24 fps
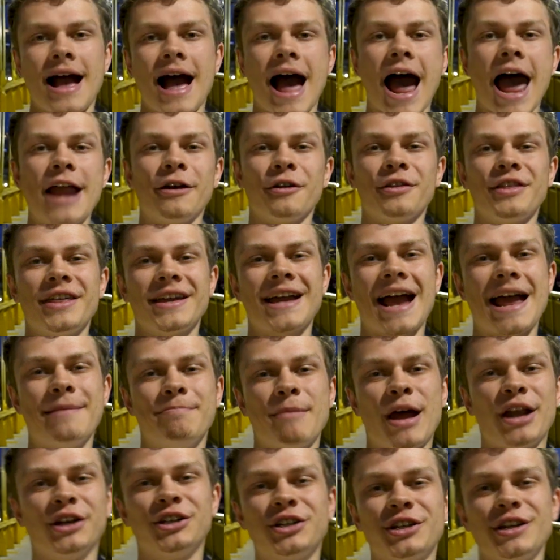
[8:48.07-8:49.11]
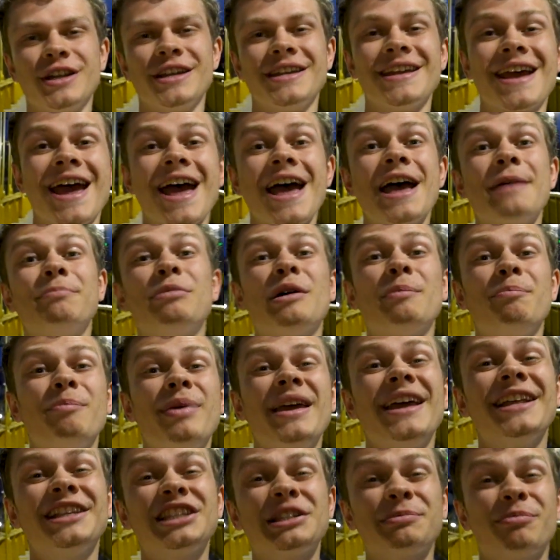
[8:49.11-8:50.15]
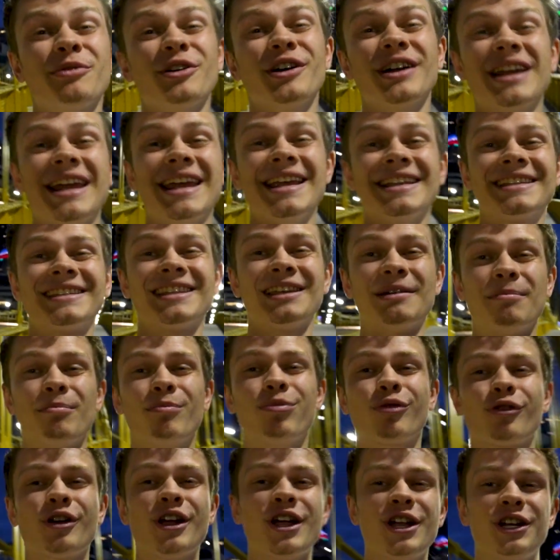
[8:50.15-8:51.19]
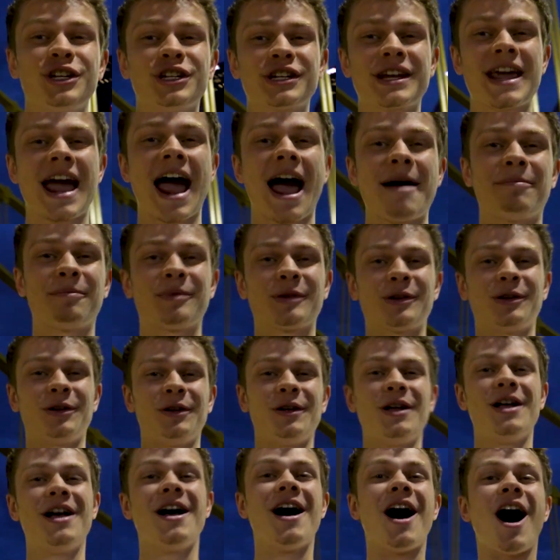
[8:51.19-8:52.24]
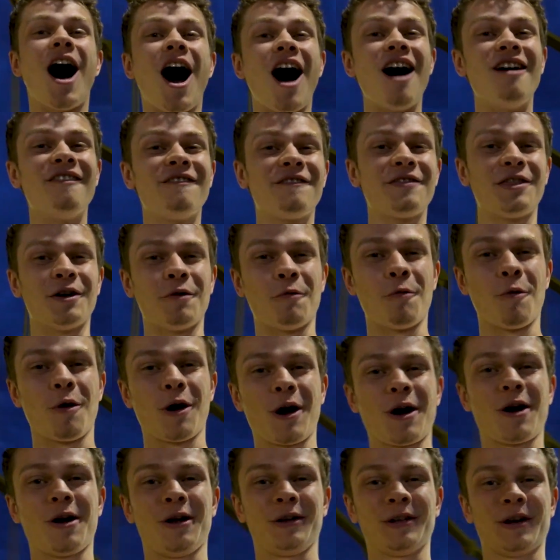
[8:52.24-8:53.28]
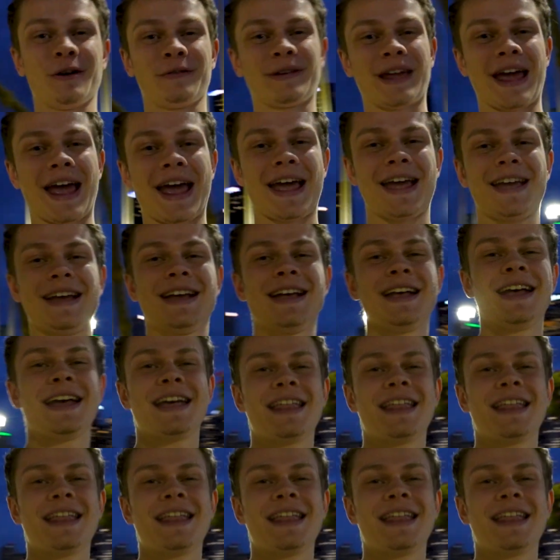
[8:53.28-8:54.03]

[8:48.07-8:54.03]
I don't think I mentioned it yet, but Pittsburgh is the bridge capital of the world, okay?